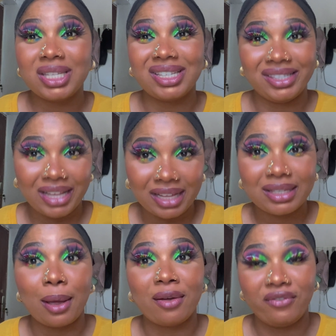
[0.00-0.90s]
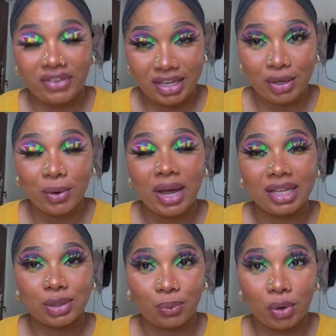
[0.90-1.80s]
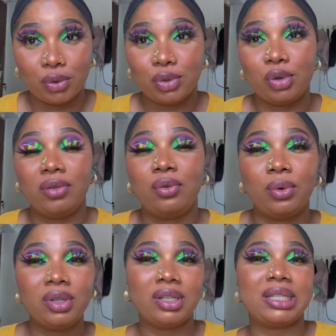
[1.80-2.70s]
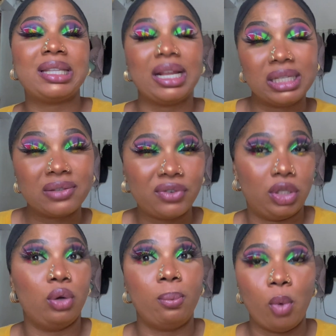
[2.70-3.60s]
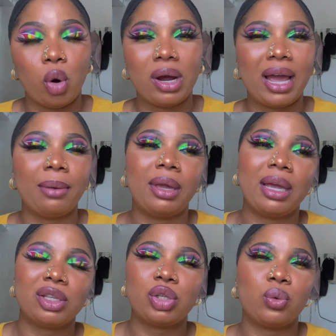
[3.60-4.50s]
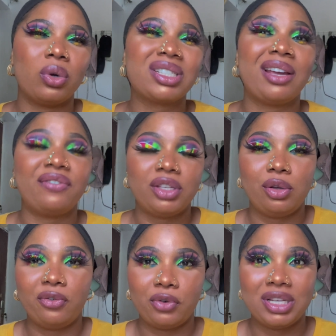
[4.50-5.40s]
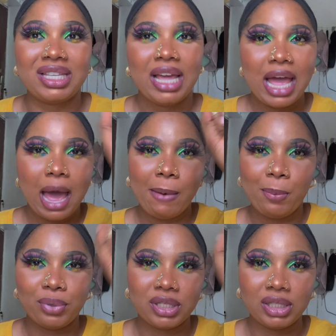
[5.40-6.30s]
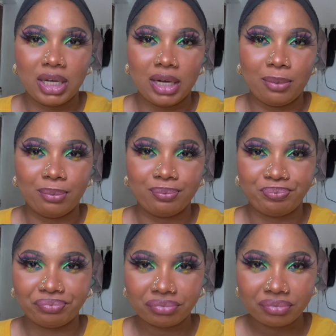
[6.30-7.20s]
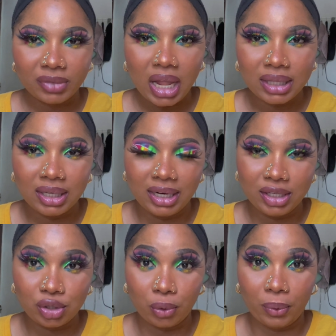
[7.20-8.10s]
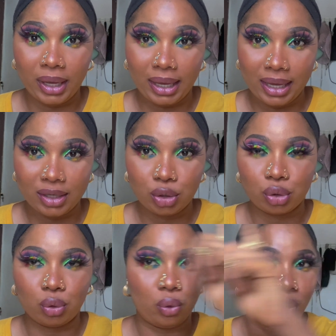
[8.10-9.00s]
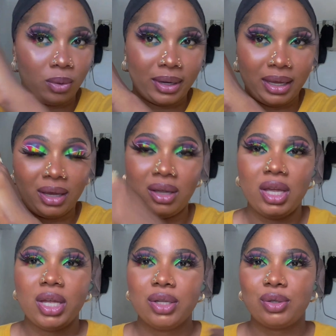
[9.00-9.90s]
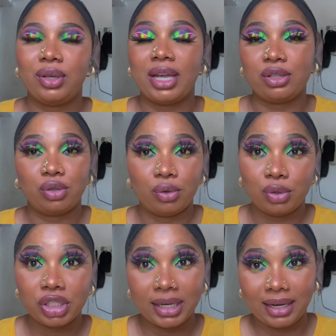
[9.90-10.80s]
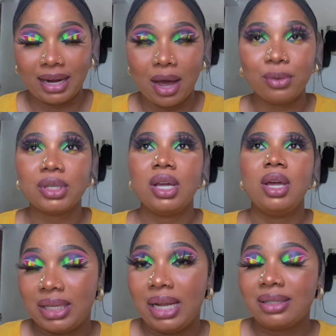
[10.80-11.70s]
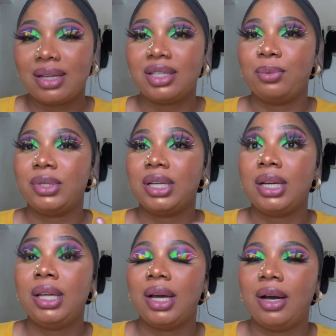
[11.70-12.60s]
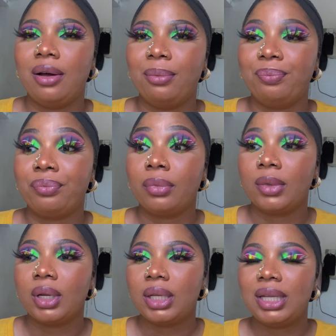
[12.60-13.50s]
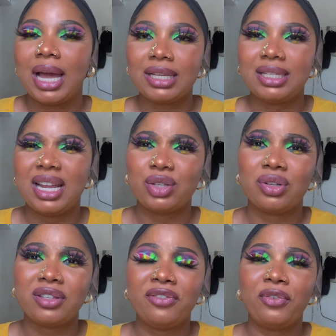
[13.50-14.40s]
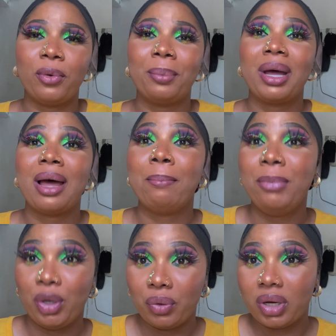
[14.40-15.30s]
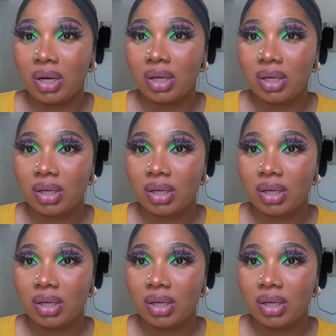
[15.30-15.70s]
it in that video as well so if you want to understand this video more i guess you should watch that video first am i putting um the link somewhere here so or here so you guys go check it out the lactic acid is basically um the acid that's gotten from milk